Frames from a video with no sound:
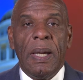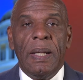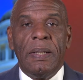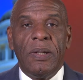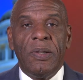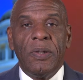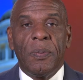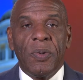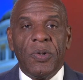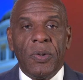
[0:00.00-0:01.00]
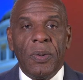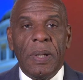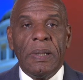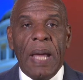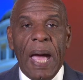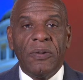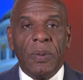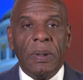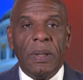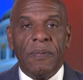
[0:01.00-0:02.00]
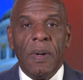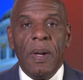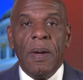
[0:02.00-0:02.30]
In addition to pursuing tax relief